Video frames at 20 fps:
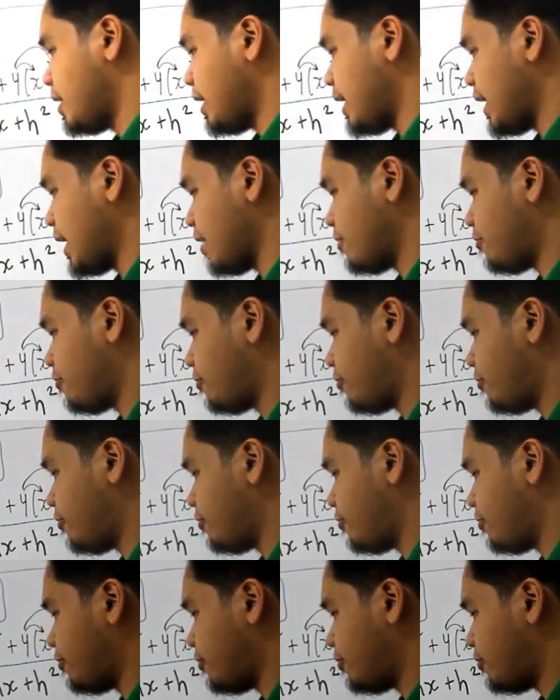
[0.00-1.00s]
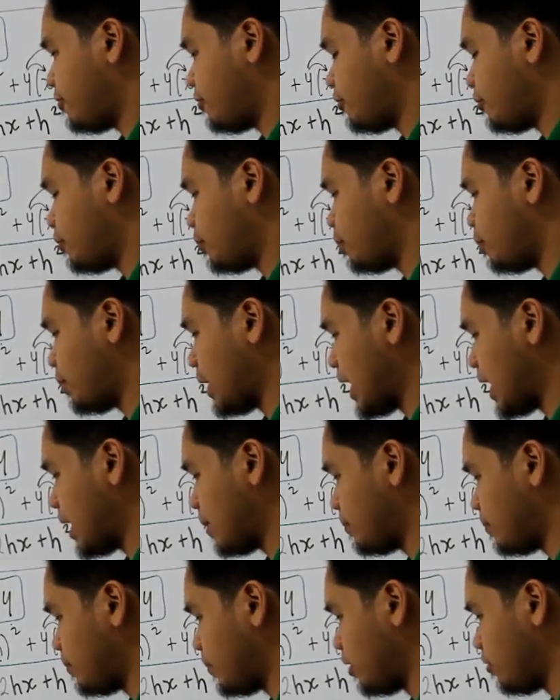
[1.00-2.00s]
f
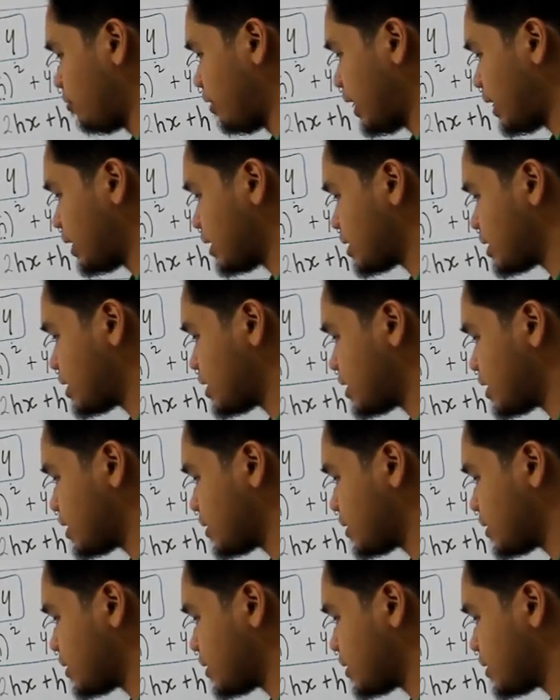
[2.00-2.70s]
prime of x